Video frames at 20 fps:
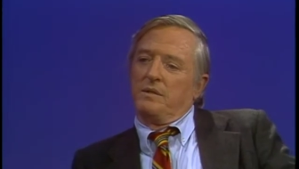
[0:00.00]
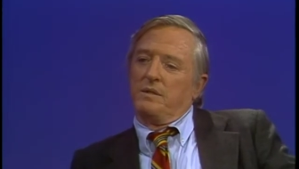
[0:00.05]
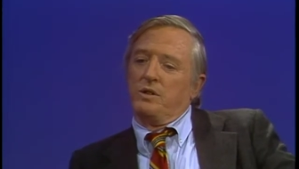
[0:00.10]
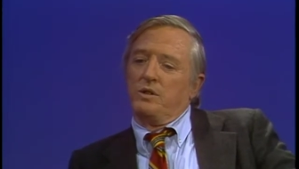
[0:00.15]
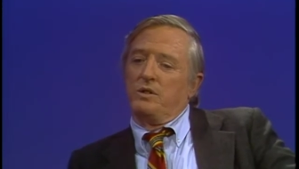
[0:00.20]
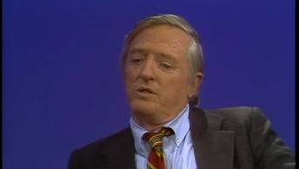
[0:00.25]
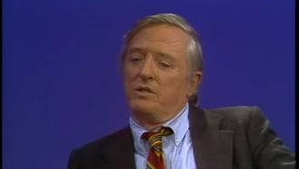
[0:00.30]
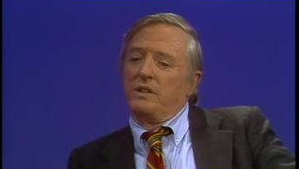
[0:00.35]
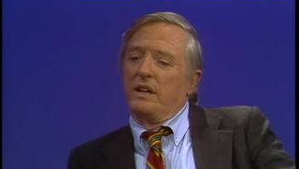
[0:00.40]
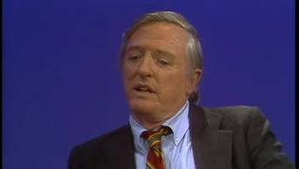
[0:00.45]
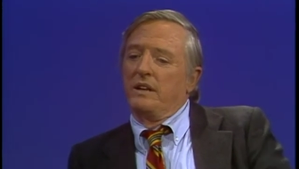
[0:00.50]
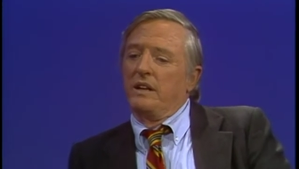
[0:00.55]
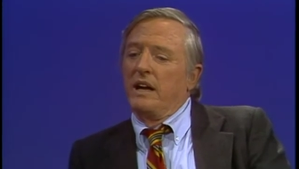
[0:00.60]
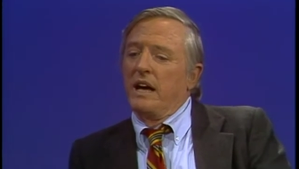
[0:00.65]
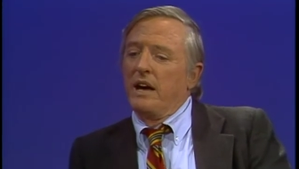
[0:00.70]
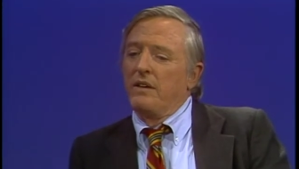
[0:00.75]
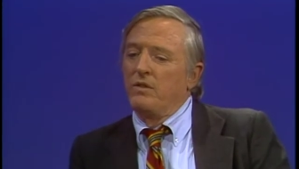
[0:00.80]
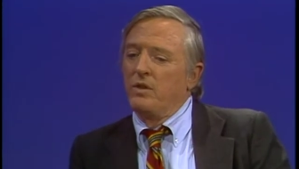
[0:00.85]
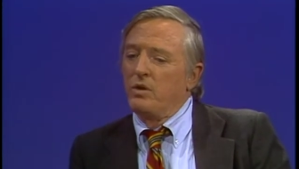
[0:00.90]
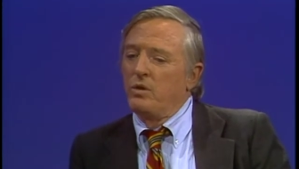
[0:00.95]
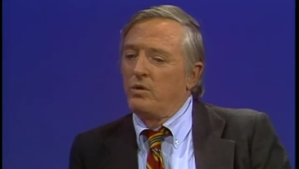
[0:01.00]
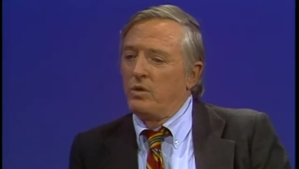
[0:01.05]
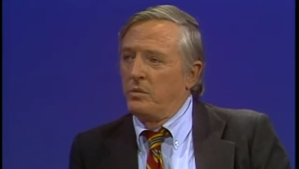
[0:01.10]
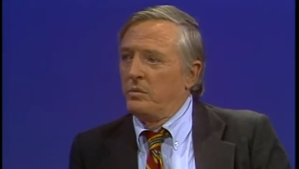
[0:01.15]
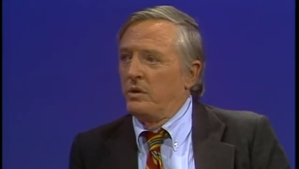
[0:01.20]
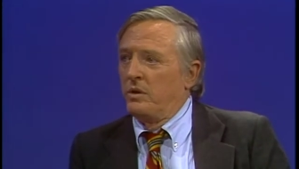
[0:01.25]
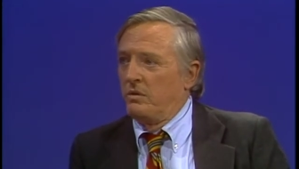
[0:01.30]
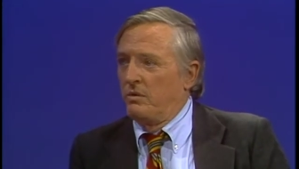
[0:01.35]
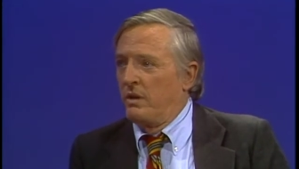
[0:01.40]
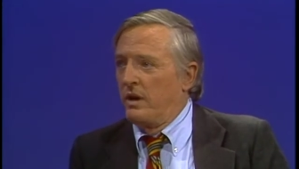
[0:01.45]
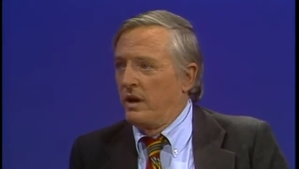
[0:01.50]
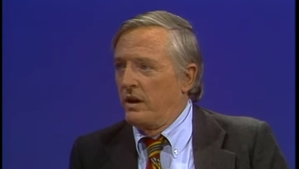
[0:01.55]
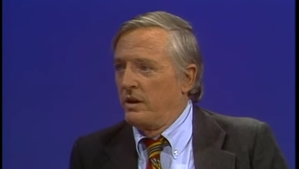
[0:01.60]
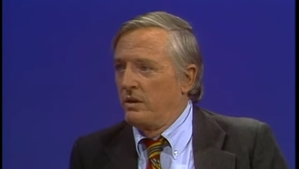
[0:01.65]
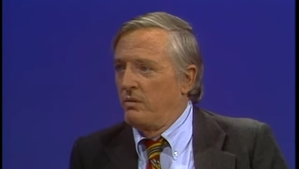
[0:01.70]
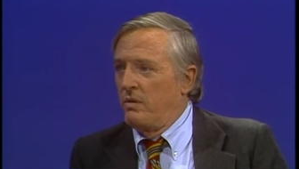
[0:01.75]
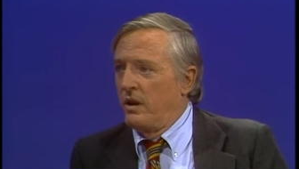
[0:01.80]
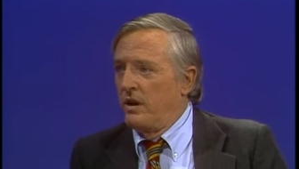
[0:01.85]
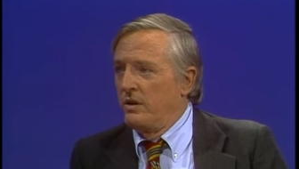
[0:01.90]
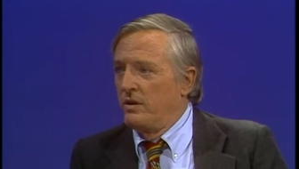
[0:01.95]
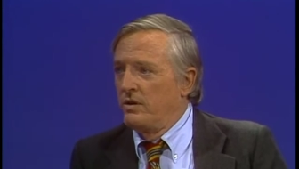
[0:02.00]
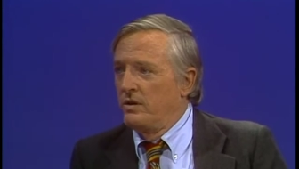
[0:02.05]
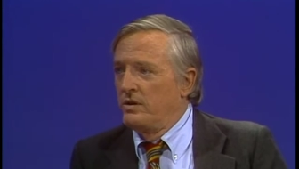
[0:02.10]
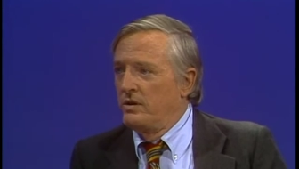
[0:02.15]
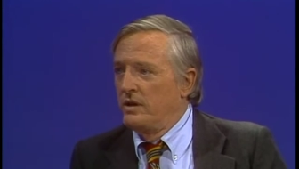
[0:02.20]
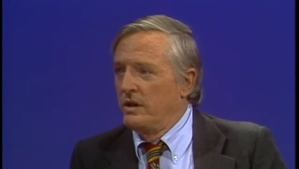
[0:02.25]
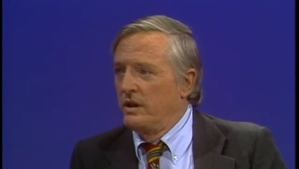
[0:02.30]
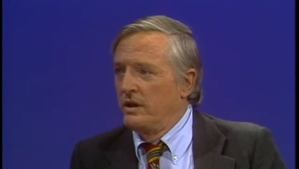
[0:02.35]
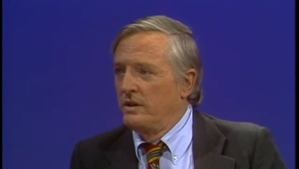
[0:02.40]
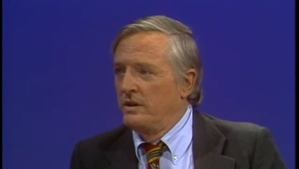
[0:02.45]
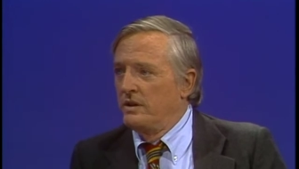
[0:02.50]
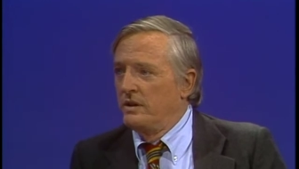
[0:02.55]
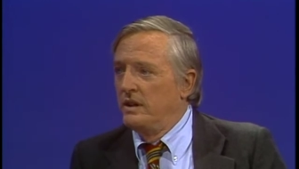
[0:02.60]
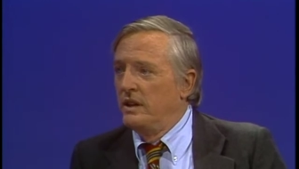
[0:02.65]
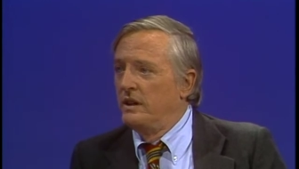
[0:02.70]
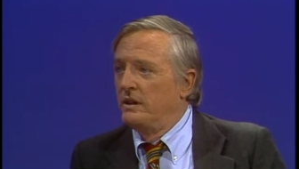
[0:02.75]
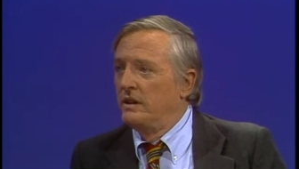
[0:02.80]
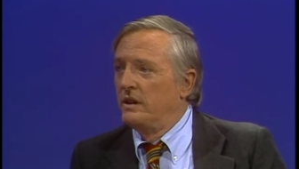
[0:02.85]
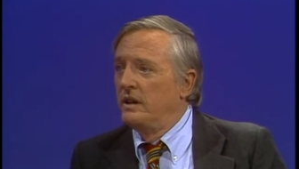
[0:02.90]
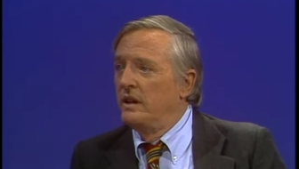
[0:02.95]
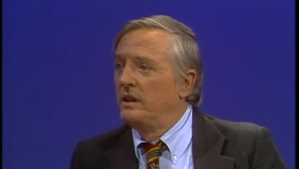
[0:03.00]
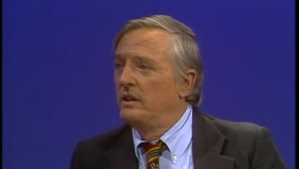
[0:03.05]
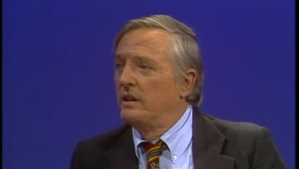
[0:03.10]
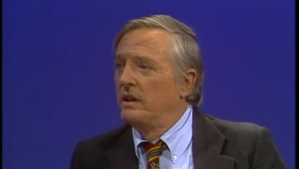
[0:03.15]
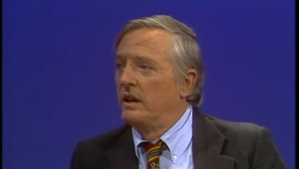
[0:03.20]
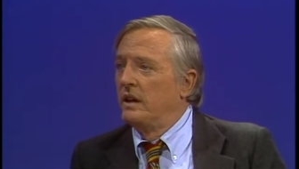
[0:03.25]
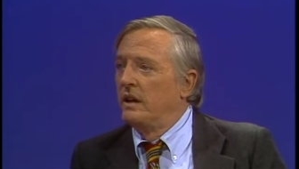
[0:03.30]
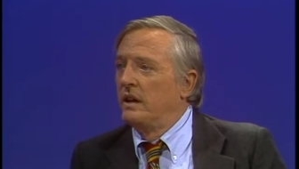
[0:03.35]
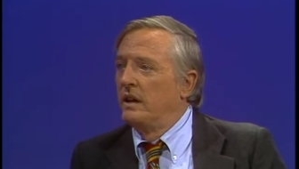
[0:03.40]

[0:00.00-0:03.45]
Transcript: You're saying they have no criminal record. Why don't you say it? No, I'm, I'm